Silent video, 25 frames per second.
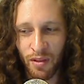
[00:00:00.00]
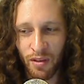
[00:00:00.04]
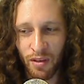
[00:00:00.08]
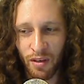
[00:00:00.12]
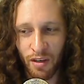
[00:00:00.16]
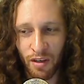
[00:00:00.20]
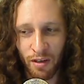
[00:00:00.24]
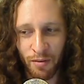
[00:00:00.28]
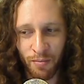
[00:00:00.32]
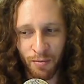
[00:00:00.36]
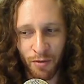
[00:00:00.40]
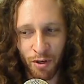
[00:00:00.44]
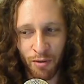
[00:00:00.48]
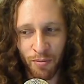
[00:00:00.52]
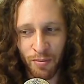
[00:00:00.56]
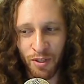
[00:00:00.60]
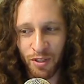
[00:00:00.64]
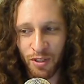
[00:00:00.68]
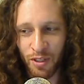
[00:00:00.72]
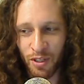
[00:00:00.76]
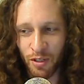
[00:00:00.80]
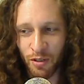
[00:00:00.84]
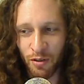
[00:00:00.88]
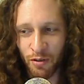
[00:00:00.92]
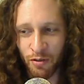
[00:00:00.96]
In a
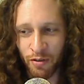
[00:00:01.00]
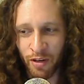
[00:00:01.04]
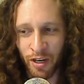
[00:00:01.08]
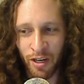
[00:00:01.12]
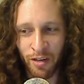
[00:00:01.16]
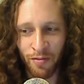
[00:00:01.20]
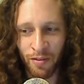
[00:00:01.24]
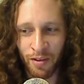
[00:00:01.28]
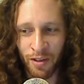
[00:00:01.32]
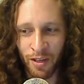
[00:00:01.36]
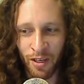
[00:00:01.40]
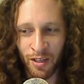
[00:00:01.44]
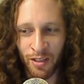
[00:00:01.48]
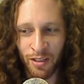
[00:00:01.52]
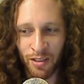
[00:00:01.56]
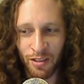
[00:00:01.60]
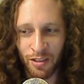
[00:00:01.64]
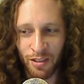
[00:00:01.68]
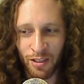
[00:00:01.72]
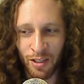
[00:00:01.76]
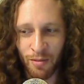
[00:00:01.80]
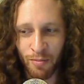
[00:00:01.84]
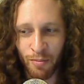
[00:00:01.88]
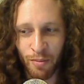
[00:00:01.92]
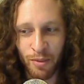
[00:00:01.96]
moment he'll arrive again to
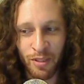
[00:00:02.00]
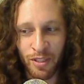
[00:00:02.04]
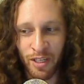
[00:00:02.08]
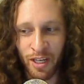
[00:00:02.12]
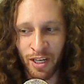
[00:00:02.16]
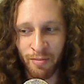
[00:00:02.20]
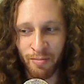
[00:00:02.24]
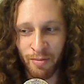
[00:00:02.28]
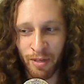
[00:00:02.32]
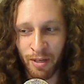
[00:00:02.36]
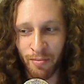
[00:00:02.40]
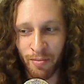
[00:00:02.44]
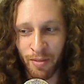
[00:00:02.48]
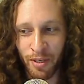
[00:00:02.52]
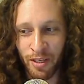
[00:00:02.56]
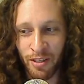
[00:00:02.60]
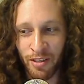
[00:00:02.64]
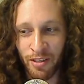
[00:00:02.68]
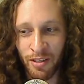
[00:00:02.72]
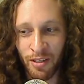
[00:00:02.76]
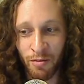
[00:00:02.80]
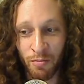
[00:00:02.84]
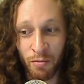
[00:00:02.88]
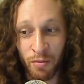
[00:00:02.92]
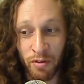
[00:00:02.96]
sit beside my
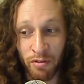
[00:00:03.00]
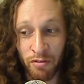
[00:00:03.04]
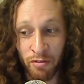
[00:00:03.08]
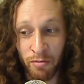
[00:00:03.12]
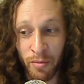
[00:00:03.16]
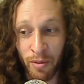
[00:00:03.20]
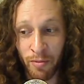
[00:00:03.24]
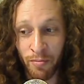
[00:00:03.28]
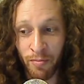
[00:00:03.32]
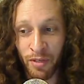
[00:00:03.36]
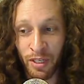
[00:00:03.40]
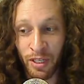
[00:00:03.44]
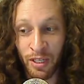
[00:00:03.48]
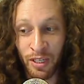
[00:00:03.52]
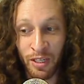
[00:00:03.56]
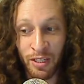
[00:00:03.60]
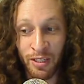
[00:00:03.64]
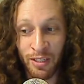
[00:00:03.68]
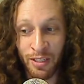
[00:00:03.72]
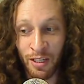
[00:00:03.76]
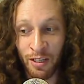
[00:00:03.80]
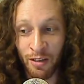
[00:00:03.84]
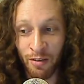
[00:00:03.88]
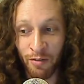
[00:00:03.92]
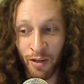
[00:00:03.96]
bed, and we'll remember
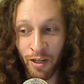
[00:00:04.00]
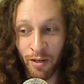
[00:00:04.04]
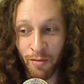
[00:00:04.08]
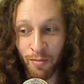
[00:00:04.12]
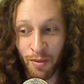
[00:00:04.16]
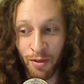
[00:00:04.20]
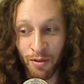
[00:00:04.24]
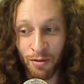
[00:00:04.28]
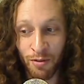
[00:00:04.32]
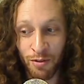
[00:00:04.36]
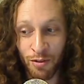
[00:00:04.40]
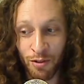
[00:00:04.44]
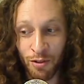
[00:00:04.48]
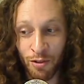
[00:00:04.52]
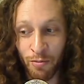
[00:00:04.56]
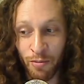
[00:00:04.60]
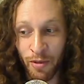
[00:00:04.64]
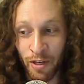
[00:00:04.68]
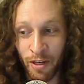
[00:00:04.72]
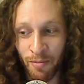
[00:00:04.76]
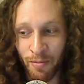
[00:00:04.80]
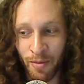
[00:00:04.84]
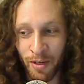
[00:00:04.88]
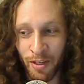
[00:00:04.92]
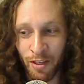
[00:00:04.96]
eating red bill soup
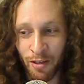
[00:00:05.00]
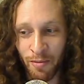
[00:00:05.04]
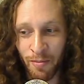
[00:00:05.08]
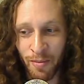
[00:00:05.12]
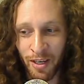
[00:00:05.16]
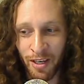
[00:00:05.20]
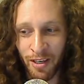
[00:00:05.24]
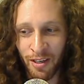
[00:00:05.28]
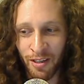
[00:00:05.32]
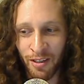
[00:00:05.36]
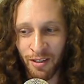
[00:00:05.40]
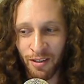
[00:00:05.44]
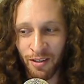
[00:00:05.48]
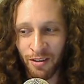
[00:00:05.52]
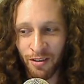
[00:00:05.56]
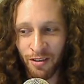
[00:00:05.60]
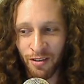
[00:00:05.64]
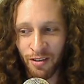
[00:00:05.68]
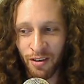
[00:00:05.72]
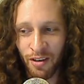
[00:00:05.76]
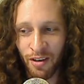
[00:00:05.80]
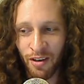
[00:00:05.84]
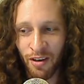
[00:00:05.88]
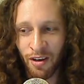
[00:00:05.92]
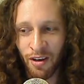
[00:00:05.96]
our mother made.
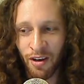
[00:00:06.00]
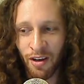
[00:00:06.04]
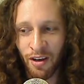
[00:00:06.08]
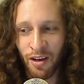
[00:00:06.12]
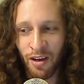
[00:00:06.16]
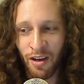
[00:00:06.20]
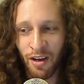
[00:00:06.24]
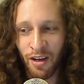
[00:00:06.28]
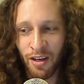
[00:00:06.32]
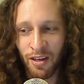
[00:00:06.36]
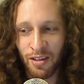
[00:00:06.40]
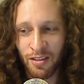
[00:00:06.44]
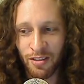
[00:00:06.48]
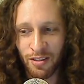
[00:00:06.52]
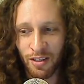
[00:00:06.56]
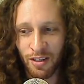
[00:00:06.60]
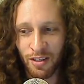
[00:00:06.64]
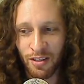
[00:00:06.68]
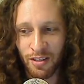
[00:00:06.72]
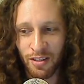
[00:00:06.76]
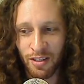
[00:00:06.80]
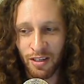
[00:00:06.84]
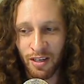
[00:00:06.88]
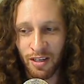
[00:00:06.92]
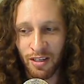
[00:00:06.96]

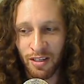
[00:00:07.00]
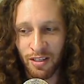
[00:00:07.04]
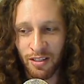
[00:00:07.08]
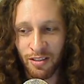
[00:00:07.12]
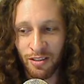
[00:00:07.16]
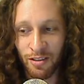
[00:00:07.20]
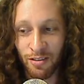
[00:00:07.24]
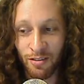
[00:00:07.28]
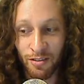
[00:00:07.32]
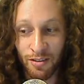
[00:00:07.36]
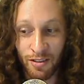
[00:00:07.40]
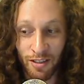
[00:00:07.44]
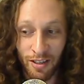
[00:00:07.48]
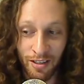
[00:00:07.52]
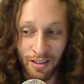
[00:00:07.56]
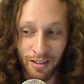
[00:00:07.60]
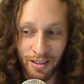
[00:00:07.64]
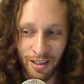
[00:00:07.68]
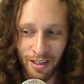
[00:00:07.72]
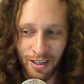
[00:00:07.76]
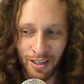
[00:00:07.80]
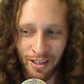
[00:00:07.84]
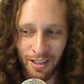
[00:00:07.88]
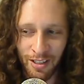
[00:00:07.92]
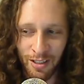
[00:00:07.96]
Sundays on
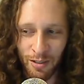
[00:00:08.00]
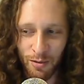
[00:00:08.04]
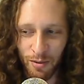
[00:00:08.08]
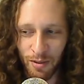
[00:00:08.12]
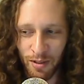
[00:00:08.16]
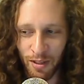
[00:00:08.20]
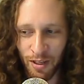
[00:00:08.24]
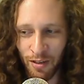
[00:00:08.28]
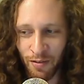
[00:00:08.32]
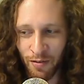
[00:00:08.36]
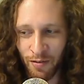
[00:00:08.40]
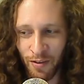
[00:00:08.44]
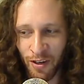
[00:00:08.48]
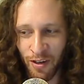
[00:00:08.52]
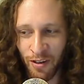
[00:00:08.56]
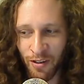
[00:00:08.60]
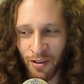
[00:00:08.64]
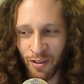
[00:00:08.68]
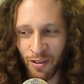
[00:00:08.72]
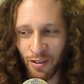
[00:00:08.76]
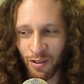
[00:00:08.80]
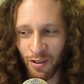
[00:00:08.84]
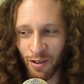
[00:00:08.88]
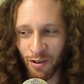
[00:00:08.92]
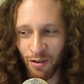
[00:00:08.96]
Sundays with our
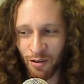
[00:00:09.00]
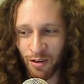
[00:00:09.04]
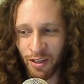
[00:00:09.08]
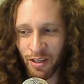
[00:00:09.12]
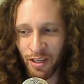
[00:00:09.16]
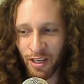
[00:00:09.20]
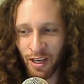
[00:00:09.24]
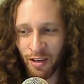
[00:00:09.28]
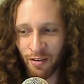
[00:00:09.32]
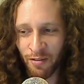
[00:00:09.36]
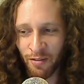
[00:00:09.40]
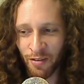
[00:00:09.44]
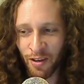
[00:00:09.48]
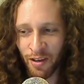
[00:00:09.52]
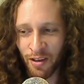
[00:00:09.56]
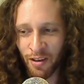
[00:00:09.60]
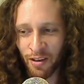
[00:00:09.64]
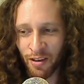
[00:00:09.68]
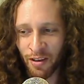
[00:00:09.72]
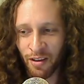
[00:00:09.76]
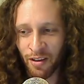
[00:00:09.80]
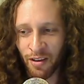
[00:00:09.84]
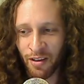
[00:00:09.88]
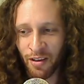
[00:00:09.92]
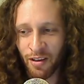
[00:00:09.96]
father at the Greek
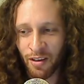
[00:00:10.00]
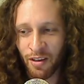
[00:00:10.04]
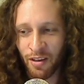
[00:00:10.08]
cafe,